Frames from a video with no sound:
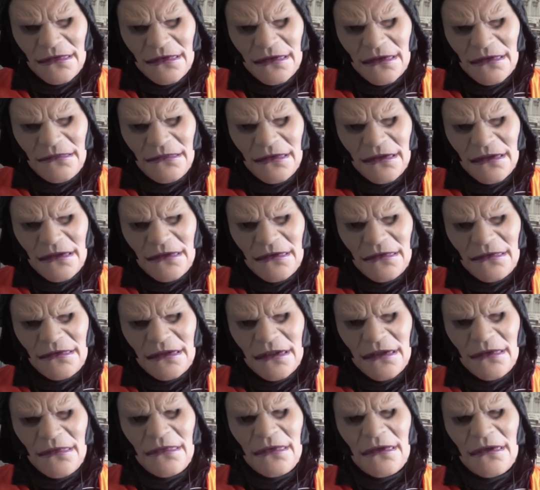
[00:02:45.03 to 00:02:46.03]
We build
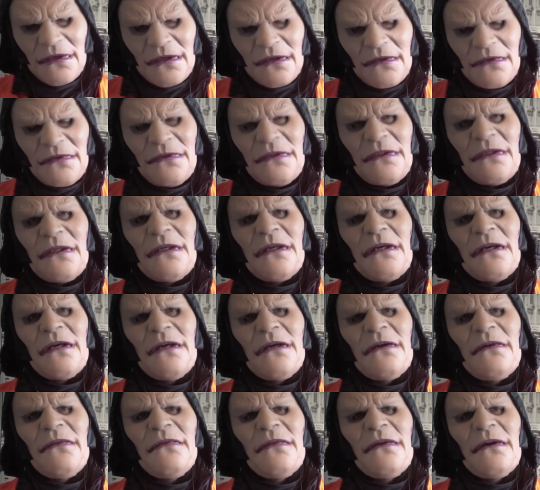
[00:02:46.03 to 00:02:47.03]
our world
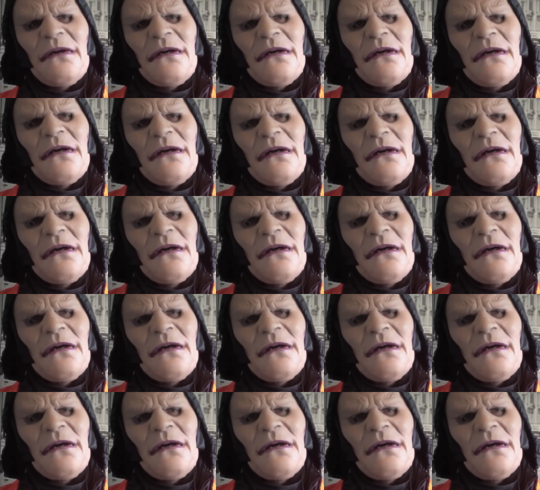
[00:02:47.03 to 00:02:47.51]
together